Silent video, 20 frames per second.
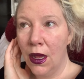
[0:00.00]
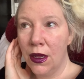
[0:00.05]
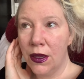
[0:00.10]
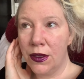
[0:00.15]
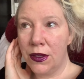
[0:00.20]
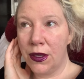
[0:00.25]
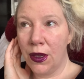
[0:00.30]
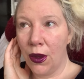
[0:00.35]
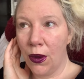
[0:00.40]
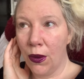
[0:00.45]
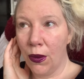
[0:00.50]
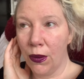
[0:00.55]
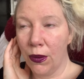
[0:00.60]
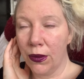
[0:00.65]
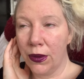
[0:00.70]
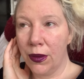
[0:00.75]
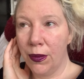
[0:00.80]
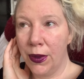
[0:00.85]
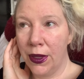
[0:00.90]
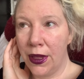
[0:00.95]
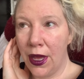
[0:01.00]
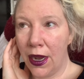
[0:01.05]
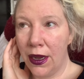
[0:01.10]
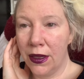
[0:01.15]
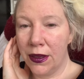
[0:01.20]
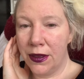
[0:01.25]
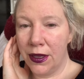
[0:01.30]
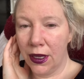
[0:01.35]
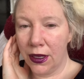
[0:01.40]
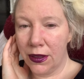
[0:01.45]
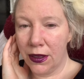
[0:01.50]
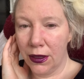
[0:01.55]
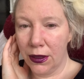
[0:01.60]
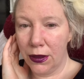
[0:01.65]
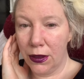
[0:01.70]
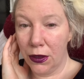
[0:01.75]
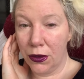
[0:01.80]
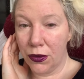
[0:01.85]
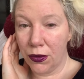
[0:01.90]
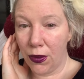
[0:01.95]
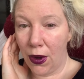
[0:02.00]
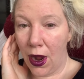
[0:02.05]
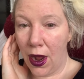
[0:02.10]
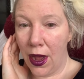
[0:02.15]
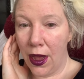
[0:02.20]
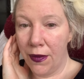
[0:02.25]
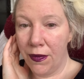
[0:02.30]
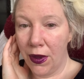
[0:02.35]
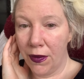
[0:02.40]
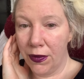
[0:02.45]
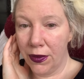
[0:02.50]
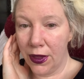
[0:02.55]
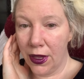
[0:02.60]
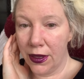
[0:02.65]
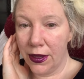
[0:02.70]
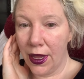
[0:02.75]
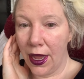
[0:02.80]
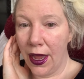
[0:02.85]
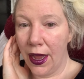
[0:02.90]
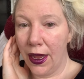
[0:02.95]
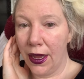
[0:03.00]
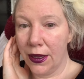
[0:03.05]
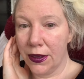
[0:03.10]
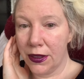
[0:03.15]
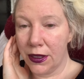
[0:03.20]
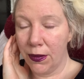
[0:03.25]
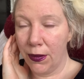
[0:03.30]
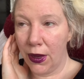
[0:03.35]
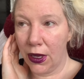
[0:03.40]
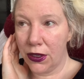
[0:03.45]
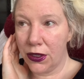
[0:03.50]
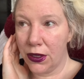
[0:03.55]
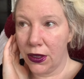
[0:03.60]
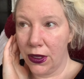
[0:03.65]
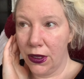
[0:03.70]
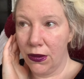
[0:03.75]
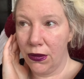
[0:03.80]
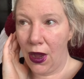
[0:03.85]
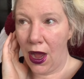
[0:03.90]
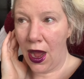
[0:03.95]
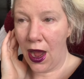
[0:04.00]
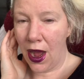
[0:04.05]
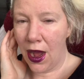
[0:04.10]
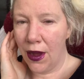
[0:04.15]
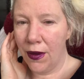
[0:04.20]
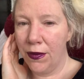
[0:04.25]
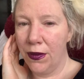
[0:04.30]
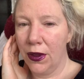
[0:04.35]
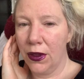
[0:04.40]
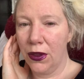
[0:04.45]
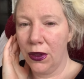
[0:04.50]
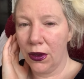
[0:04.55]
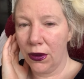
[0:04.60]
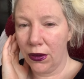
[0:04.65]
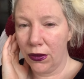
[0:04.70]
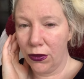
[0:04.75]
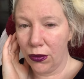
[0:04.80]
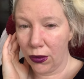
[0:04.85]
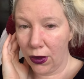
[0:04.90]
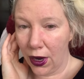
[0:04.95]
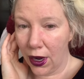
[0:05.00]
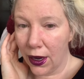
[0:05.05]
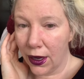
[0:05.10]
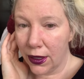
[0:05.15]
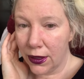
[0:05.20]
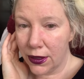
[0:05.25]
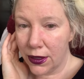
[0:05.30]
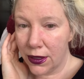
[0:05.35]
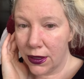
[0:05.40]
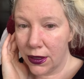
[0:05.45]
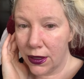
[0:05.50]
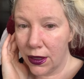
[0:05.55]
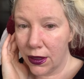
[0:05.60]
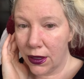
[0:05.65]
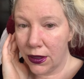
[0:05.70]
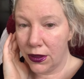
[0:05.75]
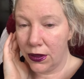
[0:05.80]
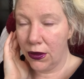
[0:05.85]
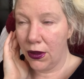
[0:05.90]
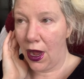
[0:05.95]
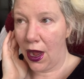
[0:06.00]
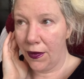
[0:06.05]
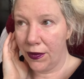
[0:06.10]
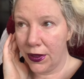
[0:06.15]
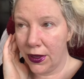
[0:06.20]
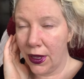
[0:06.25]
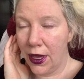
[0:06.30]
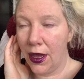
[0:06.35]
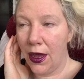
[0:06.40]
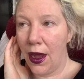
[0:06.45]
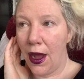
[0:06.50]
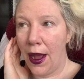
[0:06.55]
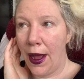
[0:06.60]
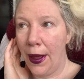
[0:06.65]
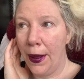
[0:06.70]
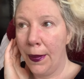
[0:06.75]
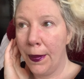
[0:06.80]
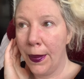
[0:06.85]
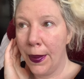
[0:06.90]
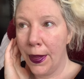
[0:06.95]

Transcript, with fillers: so, to be that addicted, the drive of the day is to make sure you have your drugs because you have to get high.